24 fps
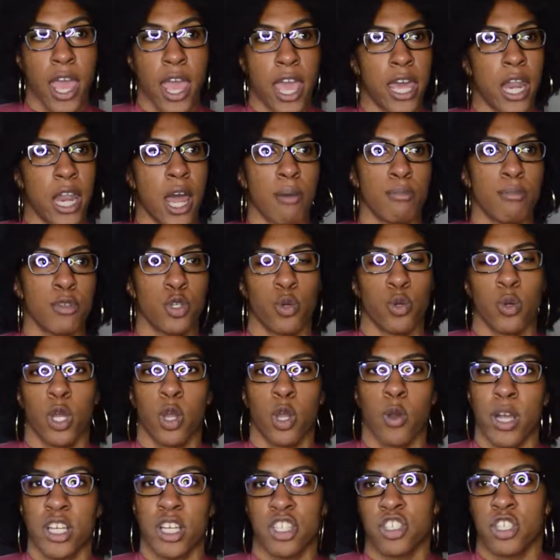and I'm doing
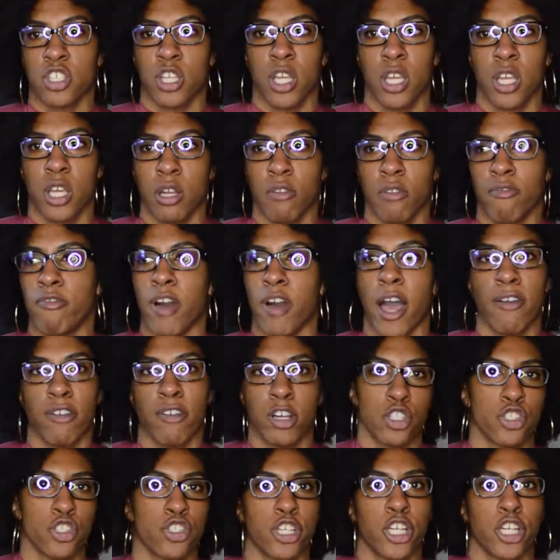question
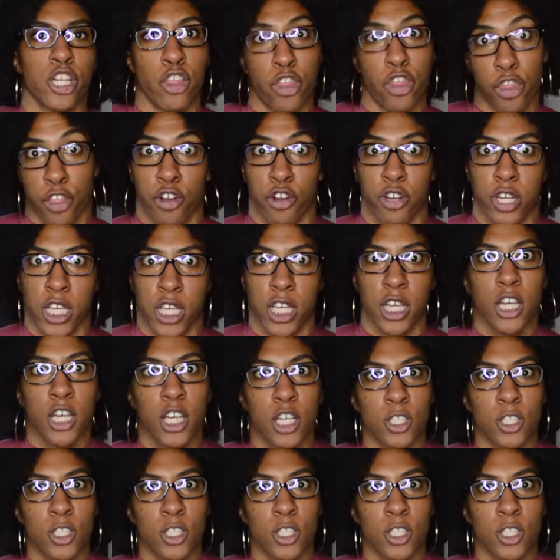530.